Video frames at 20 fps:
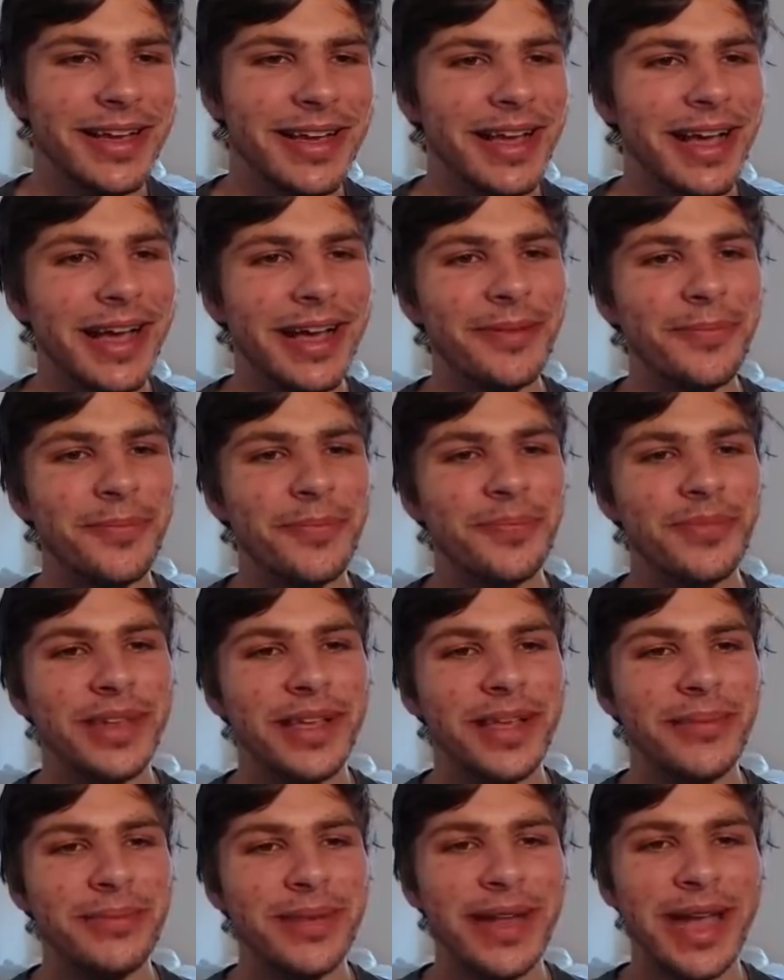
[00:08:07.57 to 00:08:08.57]
Um,
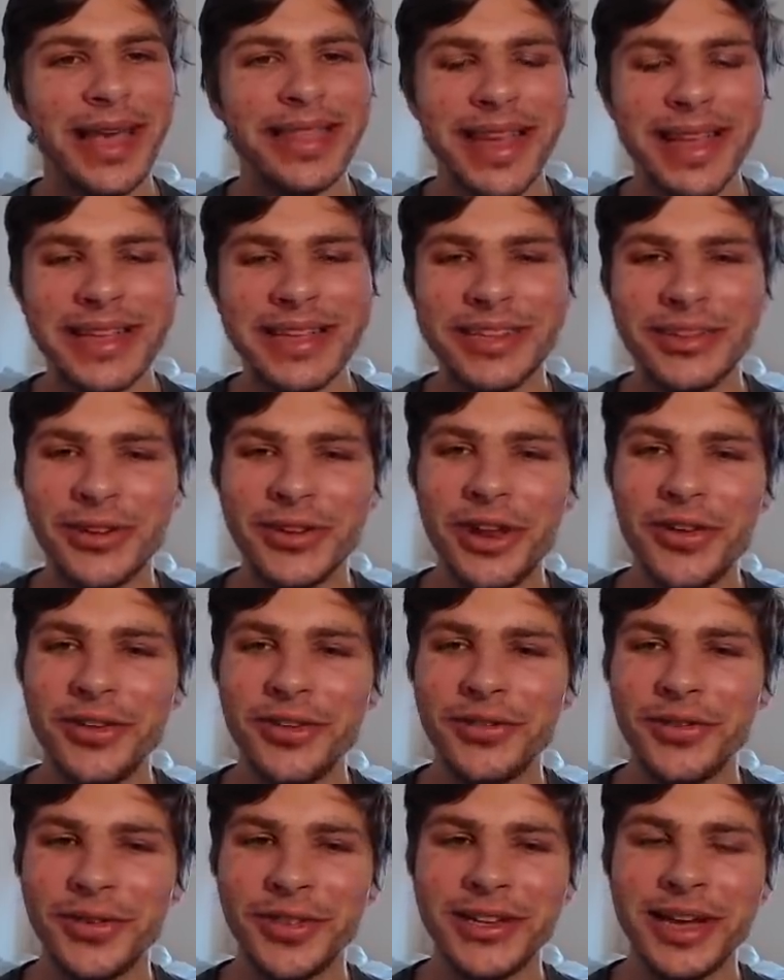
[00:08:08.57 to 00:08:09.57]
but yeah, that is going to do
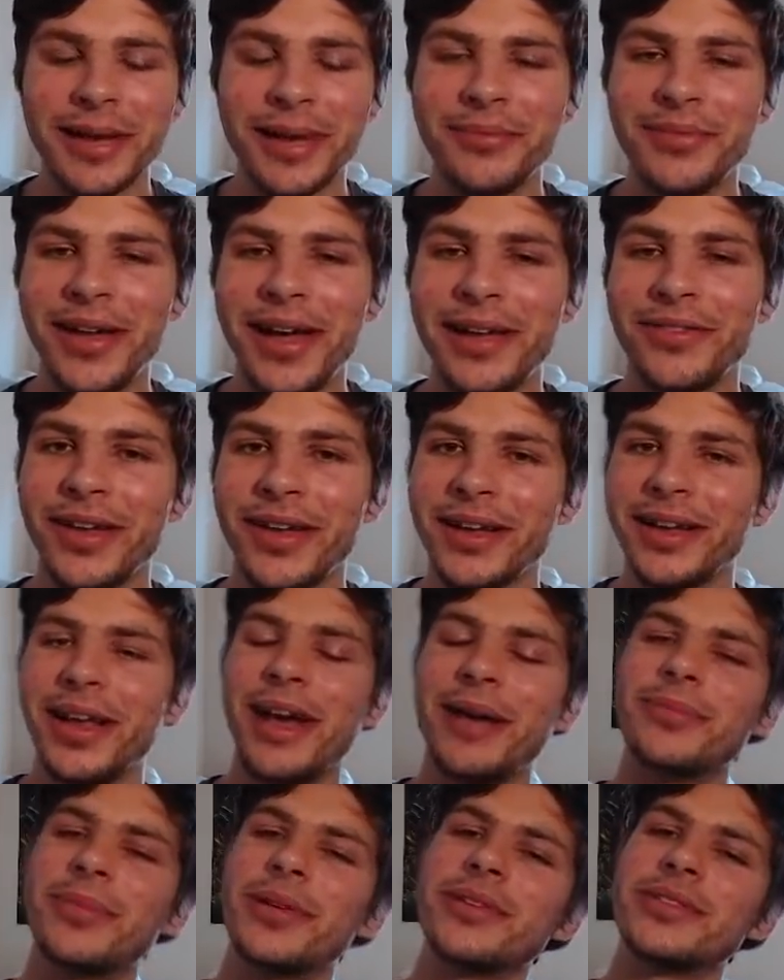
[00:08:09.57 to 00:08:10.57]
it for the top five
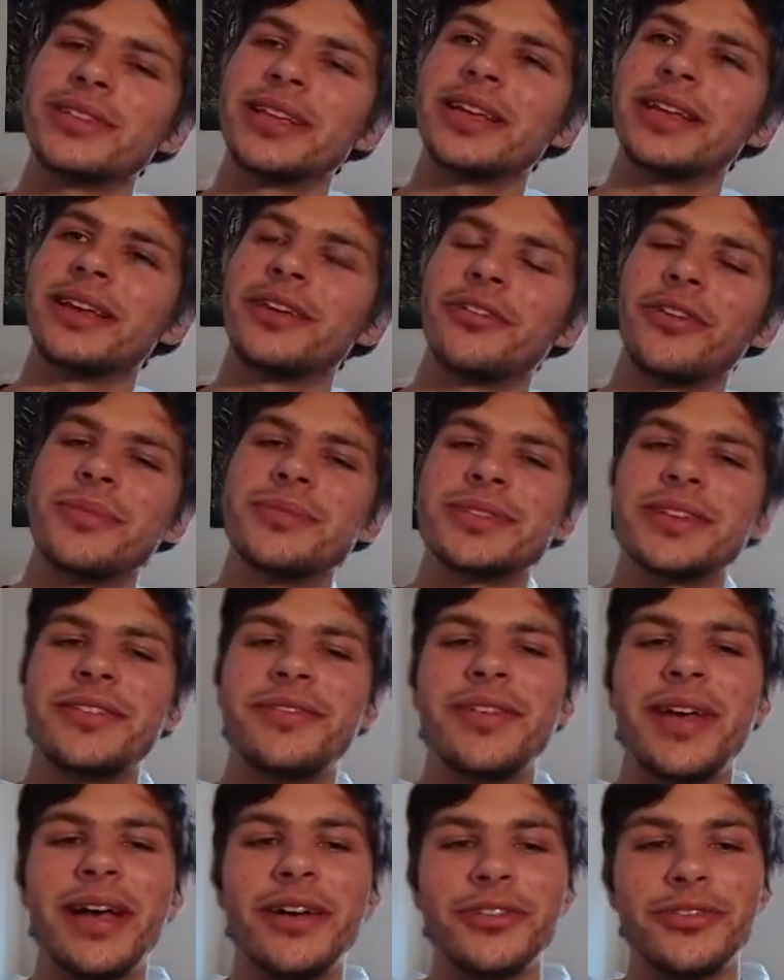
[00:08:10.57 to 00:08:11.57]
combos in Crimson
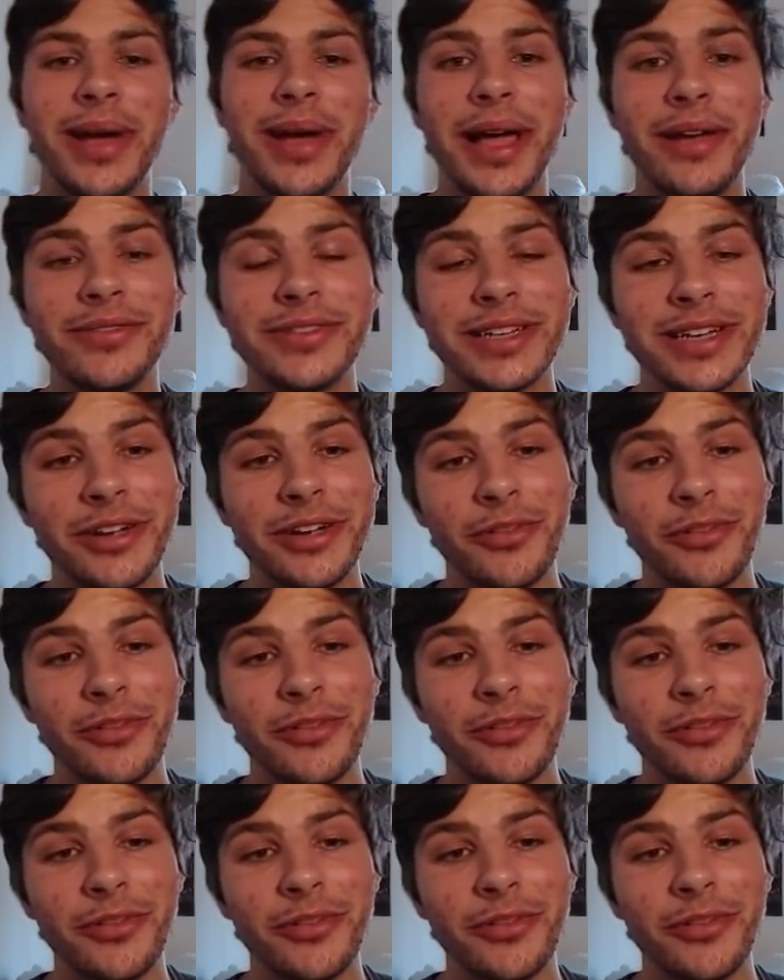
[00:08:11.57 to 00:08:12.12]
Vow Draft.